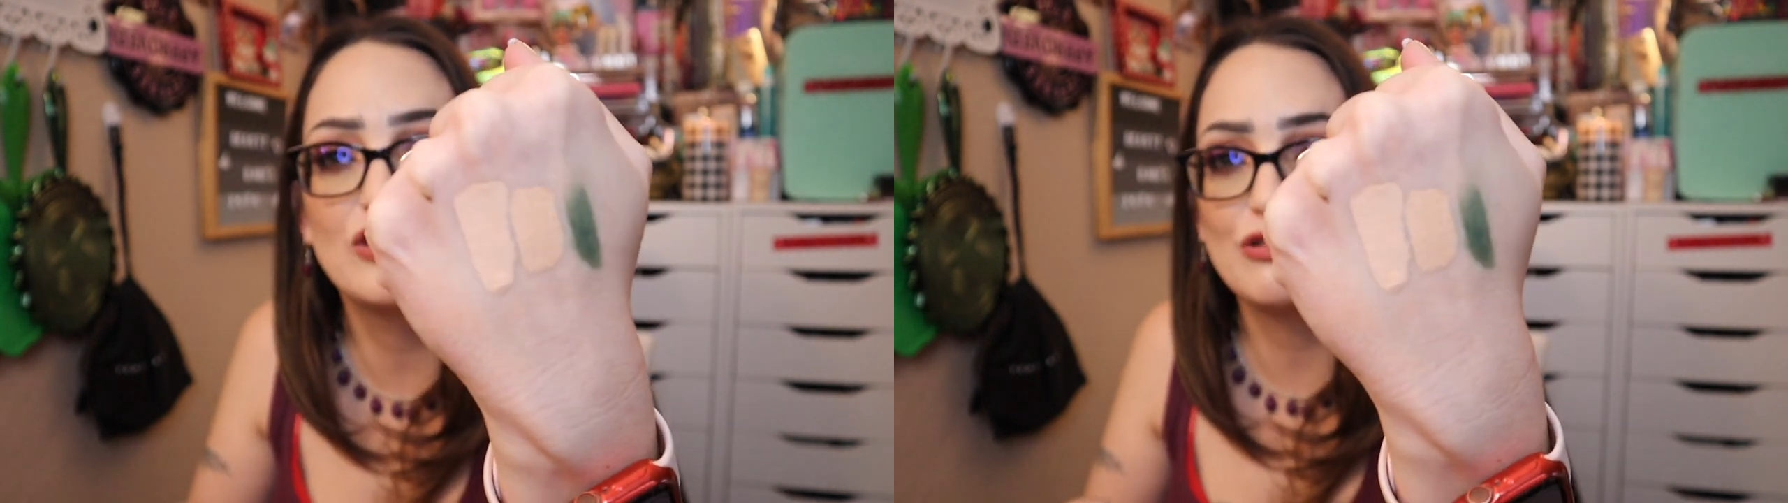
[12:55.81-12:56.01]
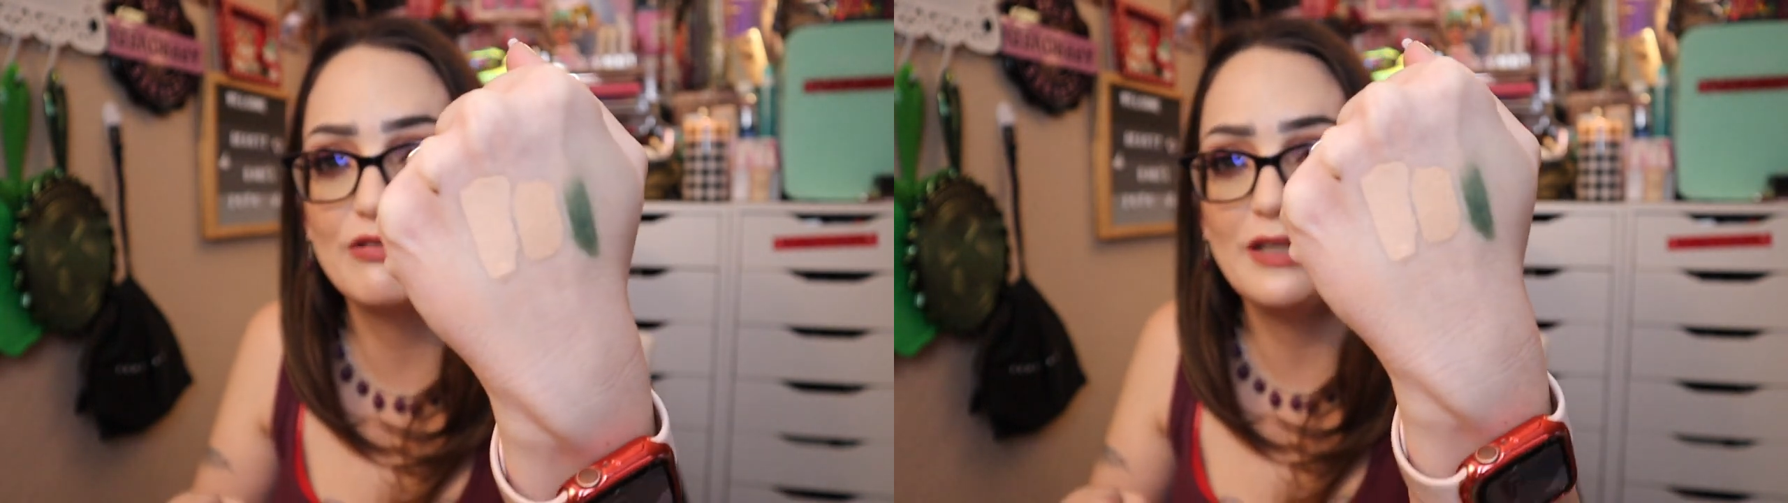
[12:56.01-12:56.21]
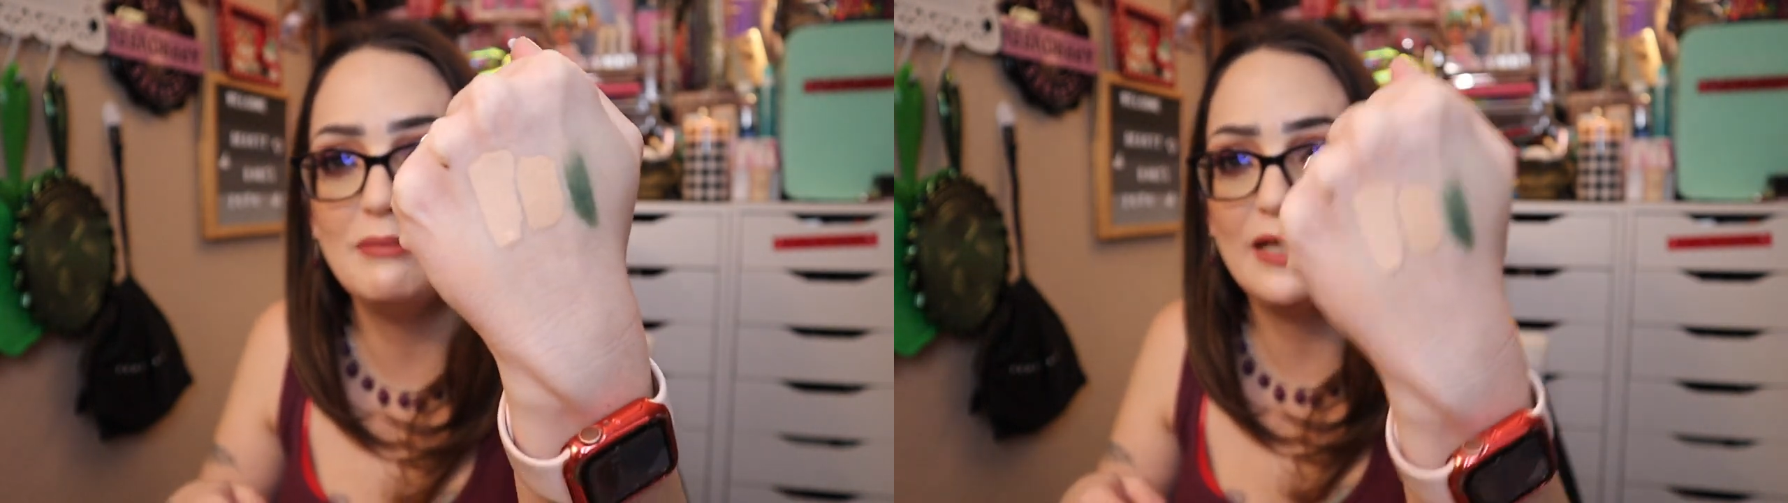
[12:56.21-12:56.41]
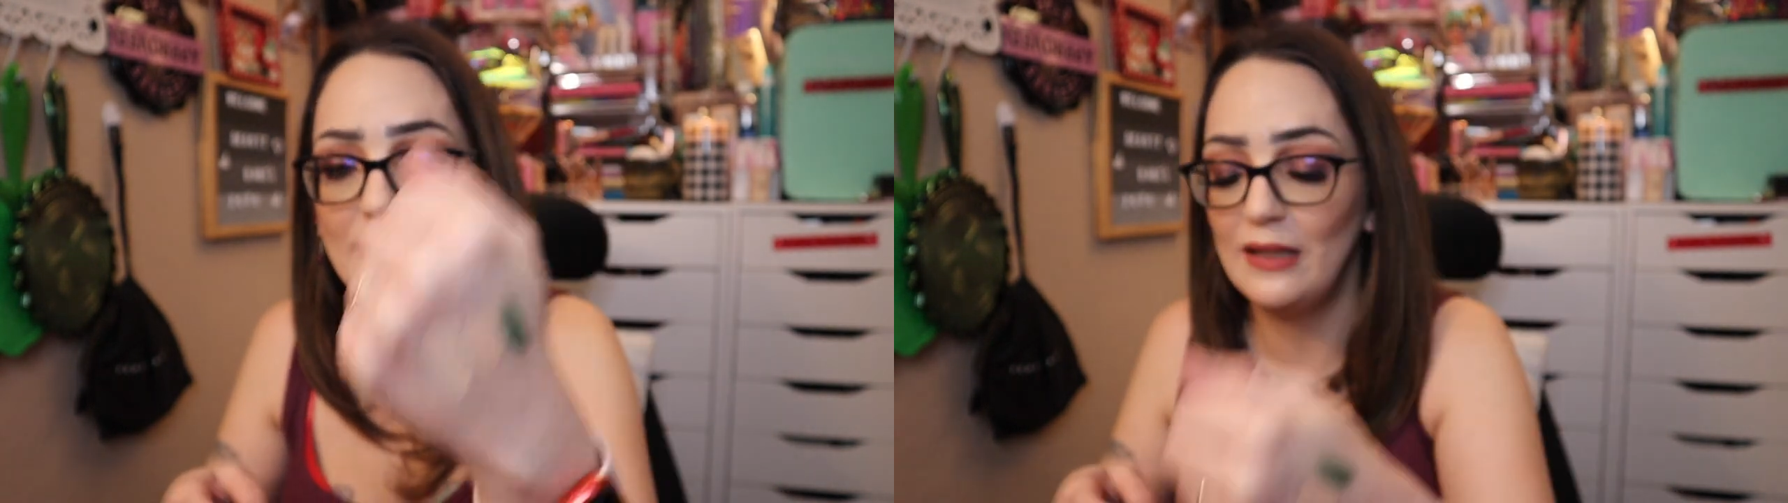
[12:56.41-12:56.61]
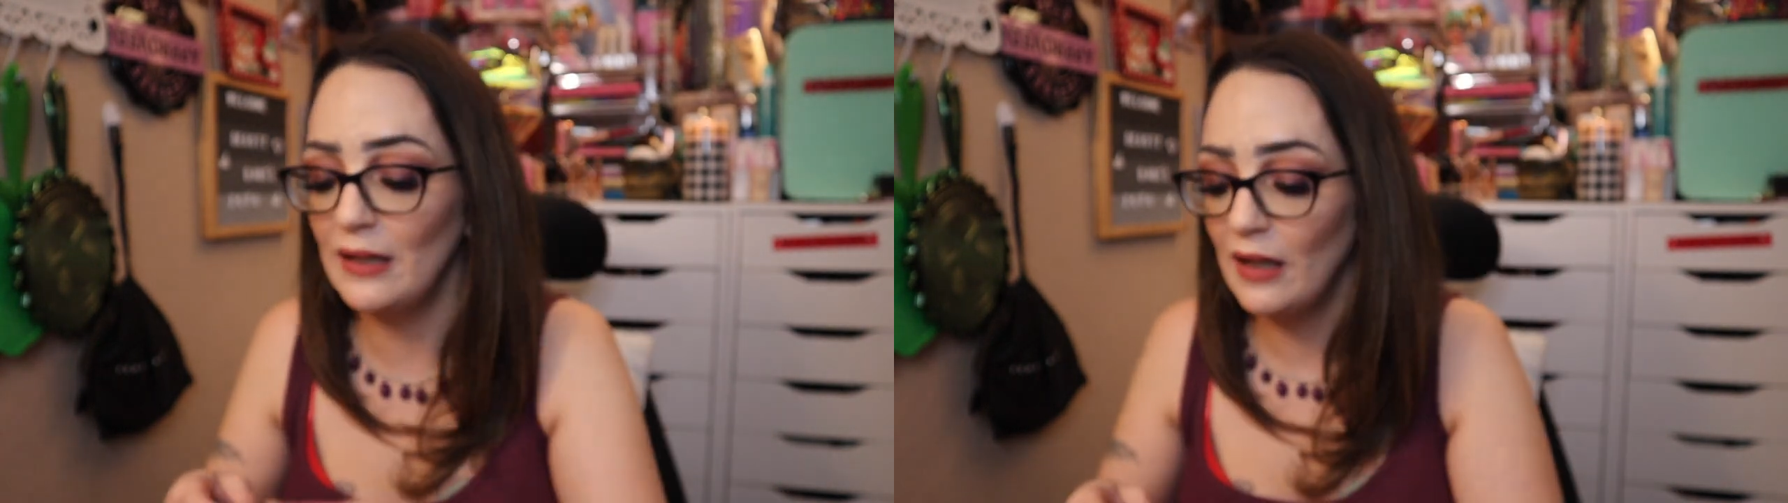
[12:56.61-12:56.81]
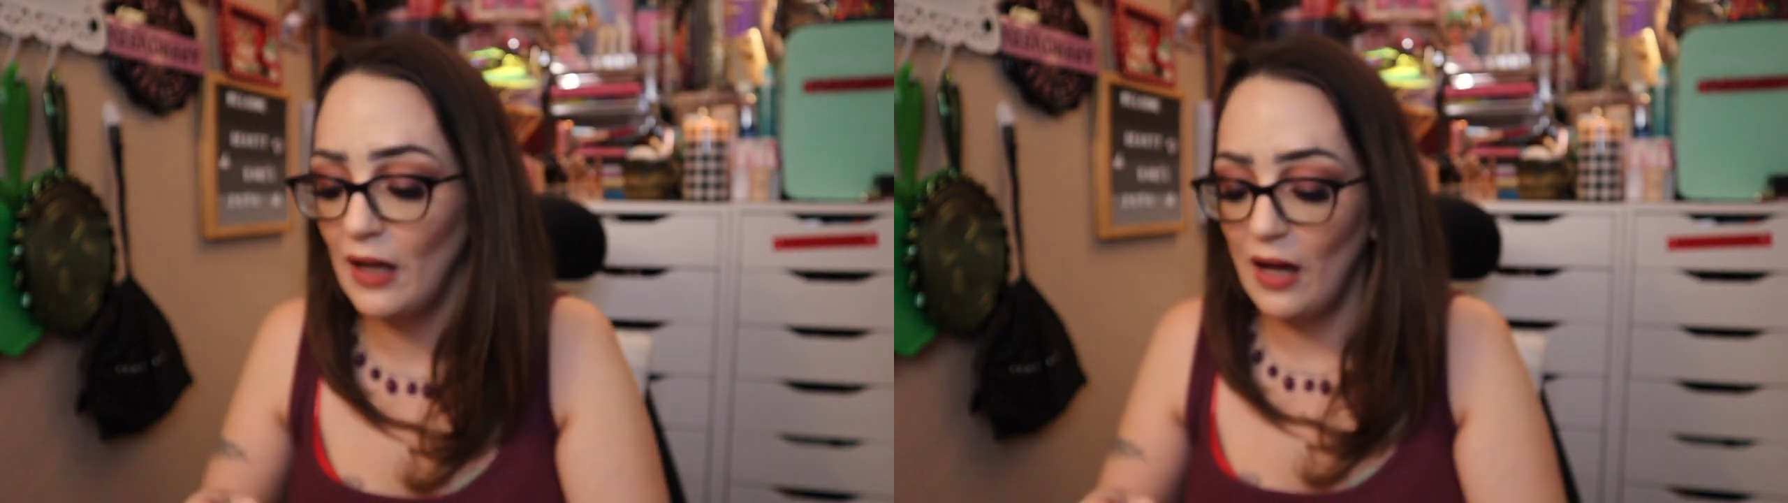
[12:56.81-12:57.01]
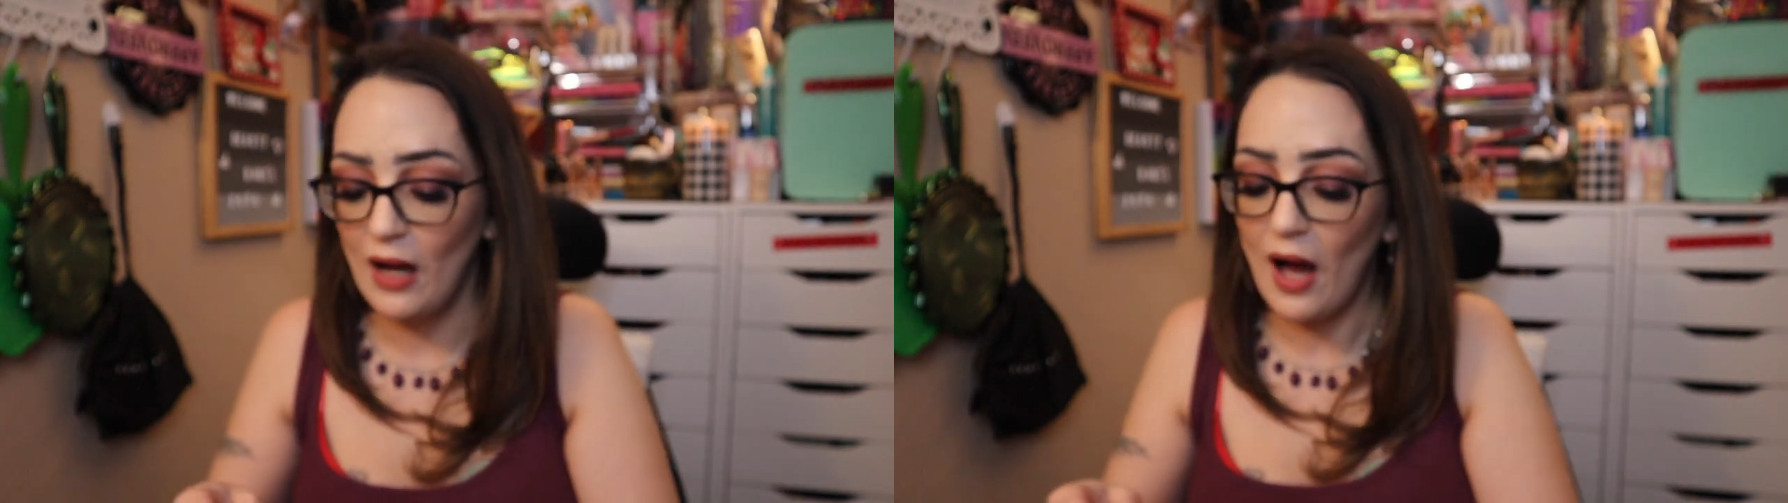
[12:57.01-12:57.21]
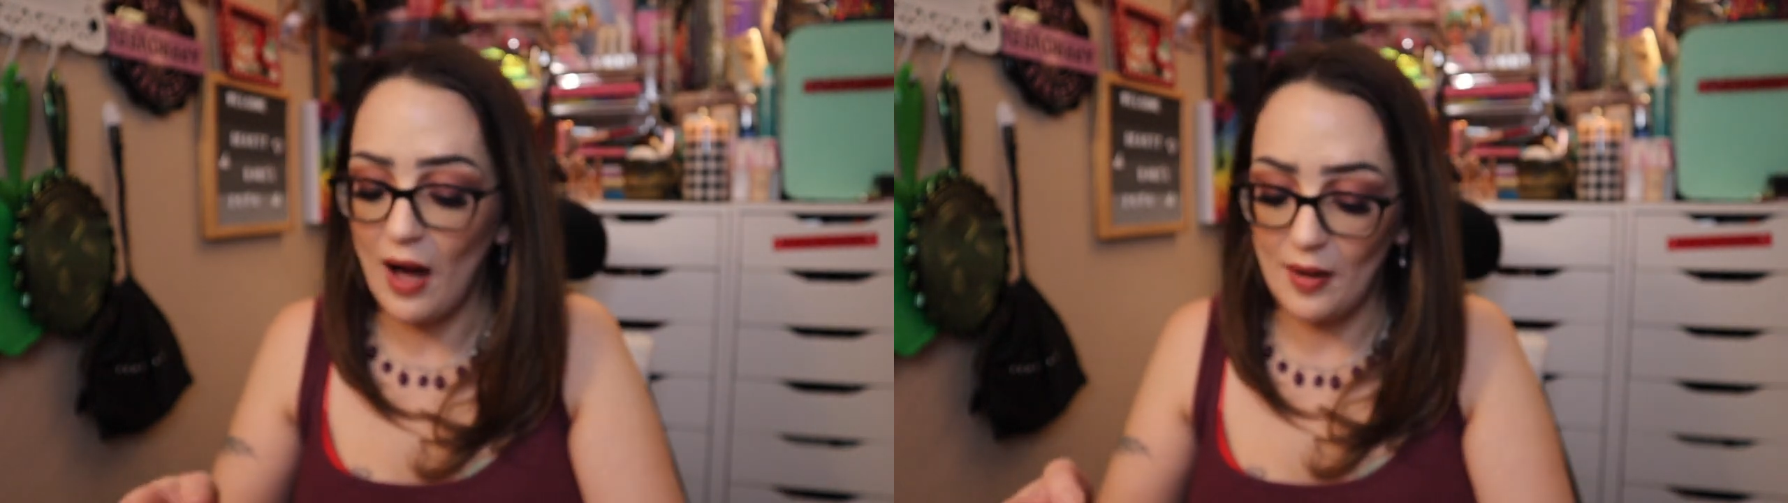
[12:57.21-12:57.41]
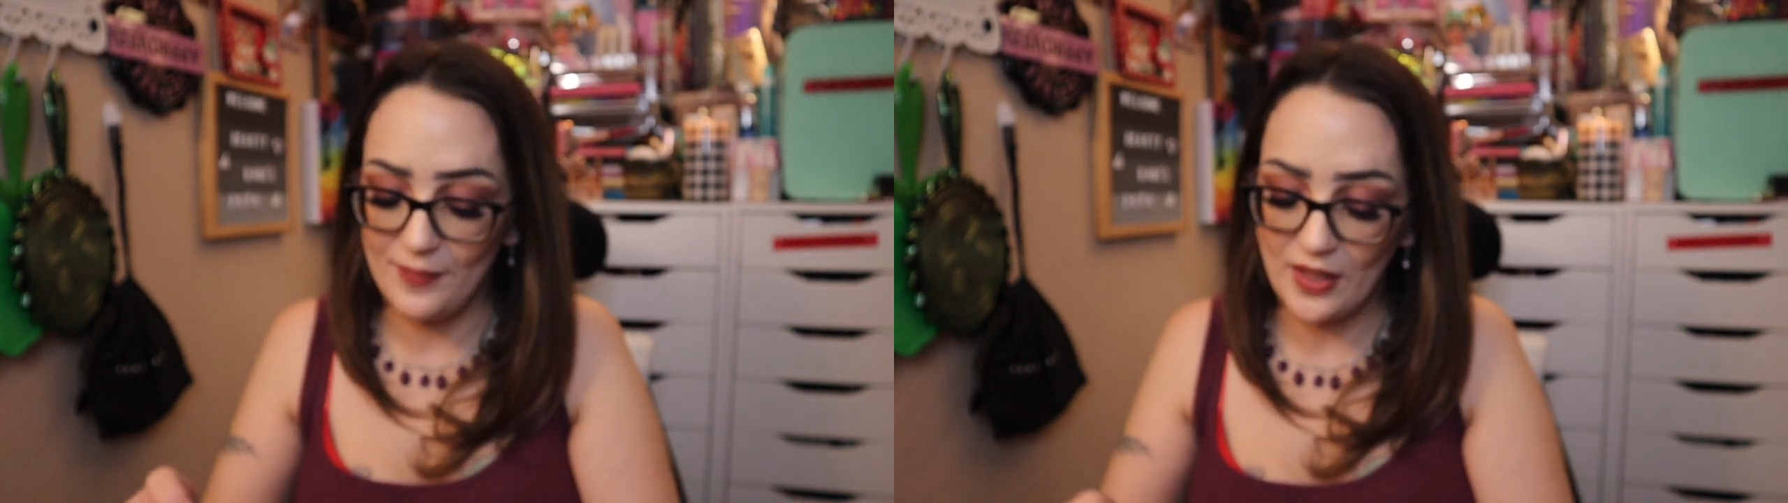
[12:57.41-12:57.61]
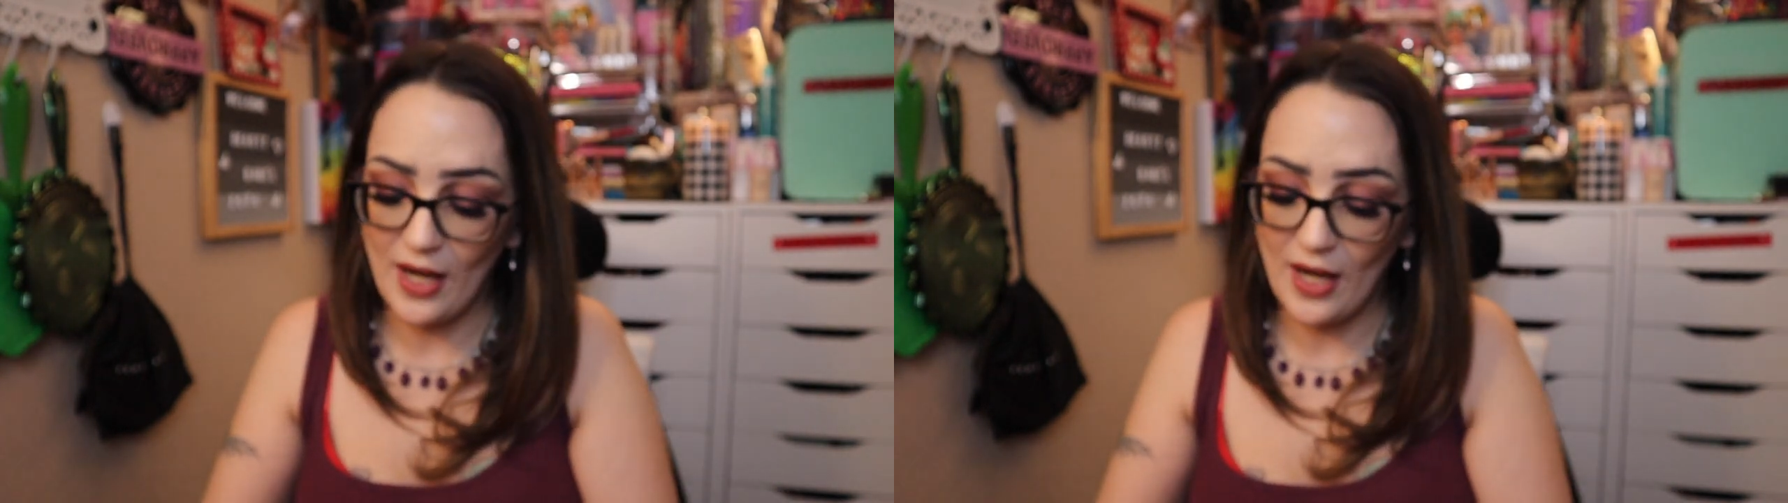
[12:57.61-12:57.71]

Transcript: creamy. The